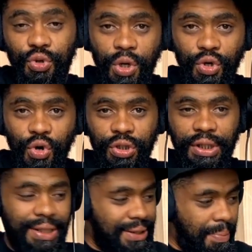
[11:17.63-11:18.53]
You are
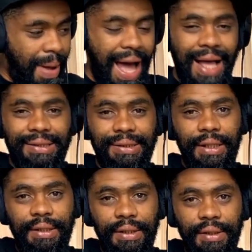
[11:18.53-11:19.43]
not. He's a
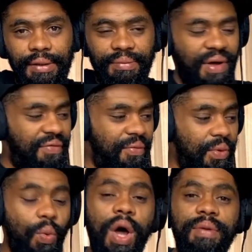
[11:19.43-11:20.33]
bastard.
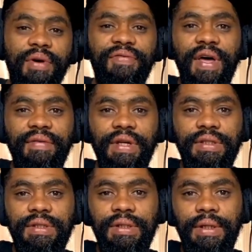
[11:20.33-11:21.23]
One of my
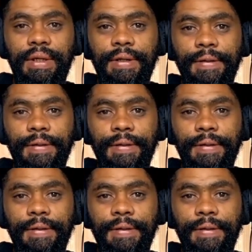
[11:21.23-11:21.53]
favorites.